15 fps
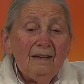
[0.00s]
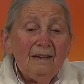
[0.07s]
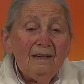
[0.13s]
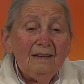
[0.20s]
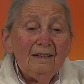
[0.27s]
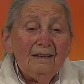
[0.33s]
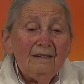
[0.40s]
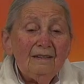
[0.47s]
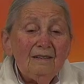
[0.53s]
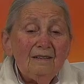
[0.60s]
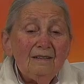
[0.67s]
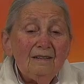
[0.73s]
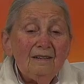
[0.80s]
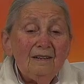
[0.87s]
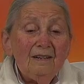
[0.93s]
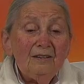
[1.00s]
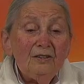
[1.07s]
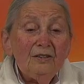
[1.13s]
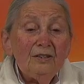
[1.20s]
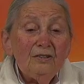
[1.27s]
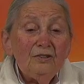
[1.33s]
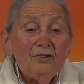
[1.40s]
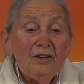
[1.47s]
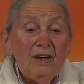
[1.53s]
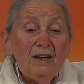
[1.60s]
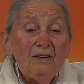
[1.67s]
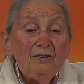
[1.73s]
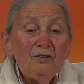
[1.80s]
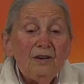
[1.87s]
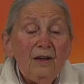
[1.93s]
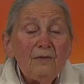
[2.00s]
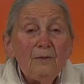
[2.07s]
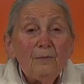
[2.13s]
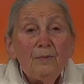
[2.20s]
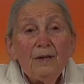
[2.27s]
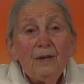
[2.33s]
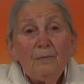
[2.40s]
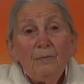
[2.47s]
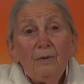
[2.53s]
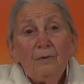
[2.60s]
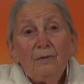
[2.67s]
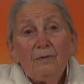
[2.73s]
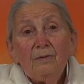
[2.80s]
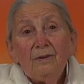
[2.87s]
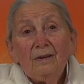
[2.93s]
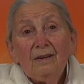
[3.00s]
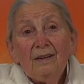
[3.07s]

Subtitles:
And it can change other people